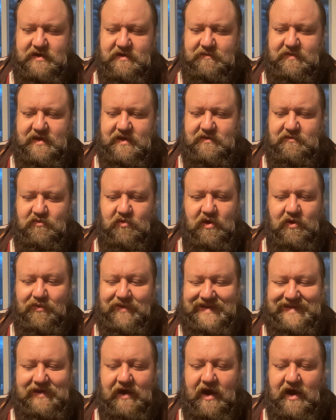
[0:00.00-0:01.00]
being what
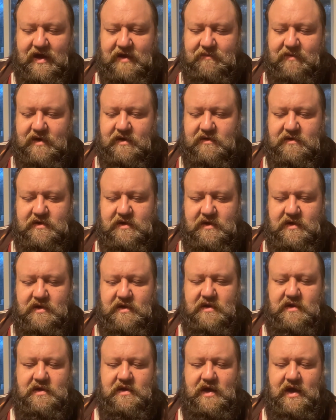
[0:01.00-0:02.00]
we talk about,
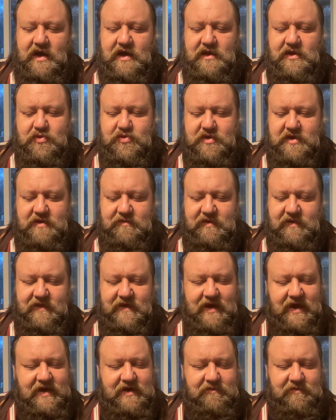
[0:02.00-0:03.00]
is going to be
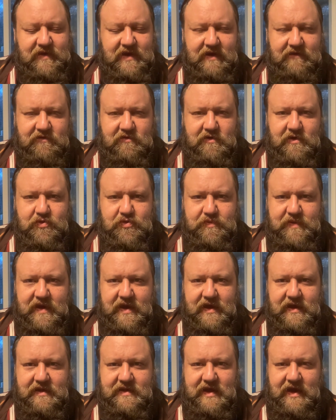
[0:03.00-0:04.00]
the item that everyone's
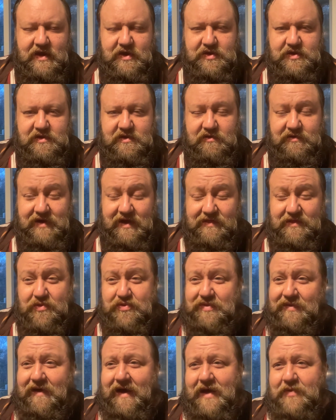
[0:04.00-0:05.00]
paying attention to. Now,
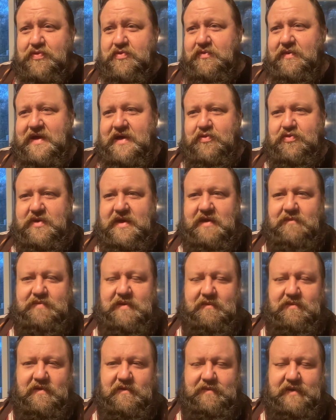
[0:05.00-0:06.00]
there's lots of ways to get
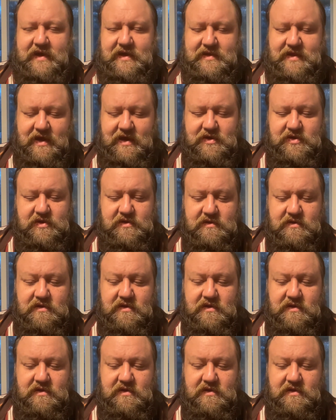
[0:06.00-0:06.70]
people to pay attention.